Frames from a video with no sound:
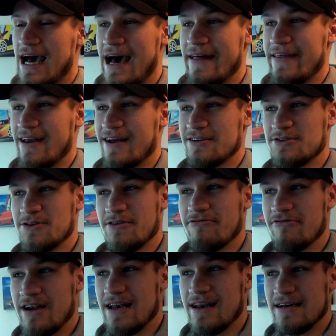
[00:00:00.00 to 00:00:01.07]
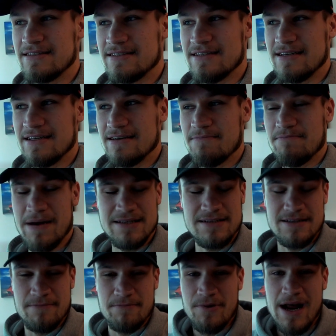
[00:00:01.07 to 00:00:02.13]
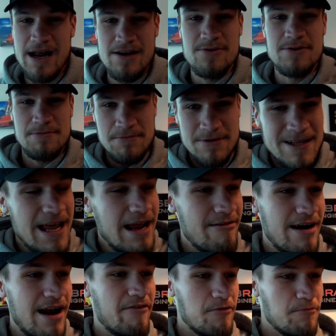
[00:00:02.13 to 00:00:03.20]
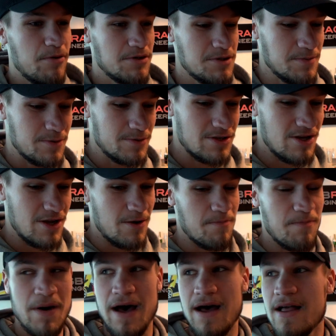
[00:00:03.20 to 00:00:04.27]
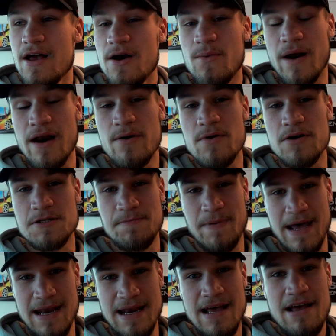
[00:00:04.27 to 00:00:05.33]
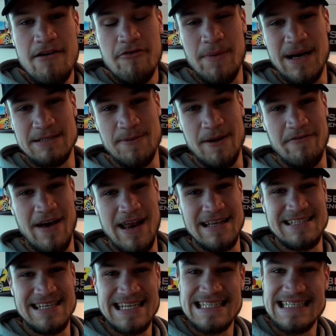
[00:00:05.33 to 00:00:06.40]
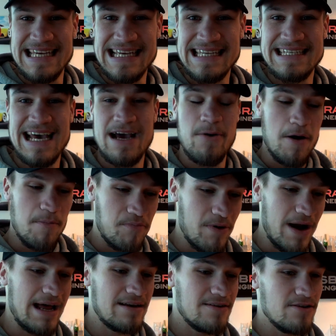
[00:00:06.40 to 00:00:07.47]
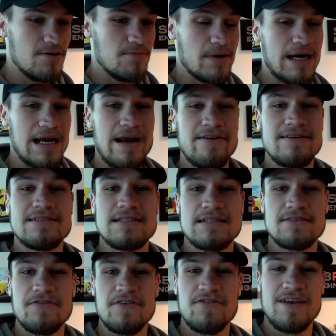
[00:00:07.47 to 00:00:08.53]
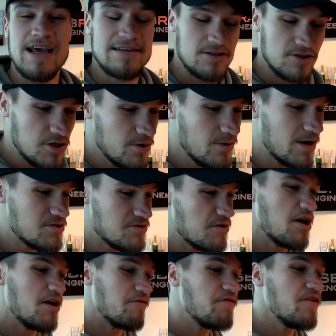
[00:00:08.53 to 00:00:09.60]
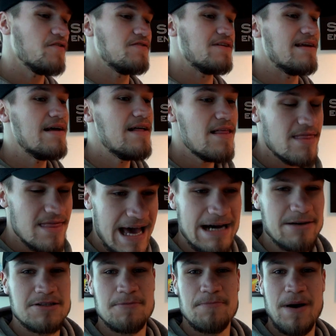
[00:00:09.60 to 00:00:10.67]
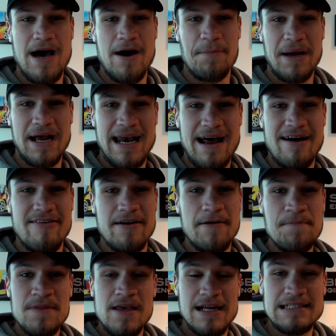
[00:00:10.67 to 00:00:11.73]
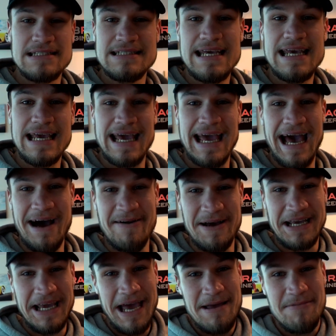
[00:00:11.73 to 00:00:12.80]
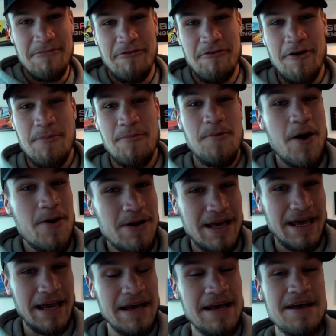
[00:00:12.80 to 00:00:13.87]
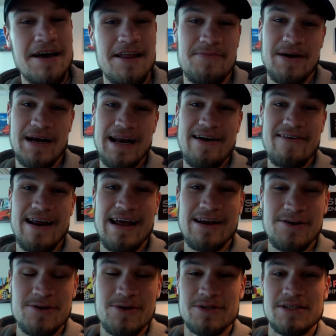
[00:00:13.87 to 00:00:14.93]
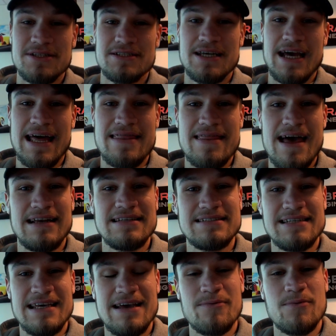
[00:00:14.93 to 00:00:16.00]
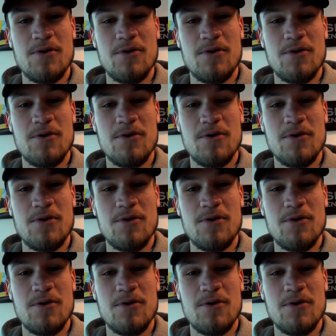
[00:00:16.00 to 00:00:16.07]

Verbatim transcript: And then I sort of realised that better than brand new is near enough impossible to do. But when I watched Ben from Aspect Valeting detail a brand new McLaren 650S, a £250,000 McLaren, and seeing it, how it came from Woking at the McLaren headquarters, and then seeing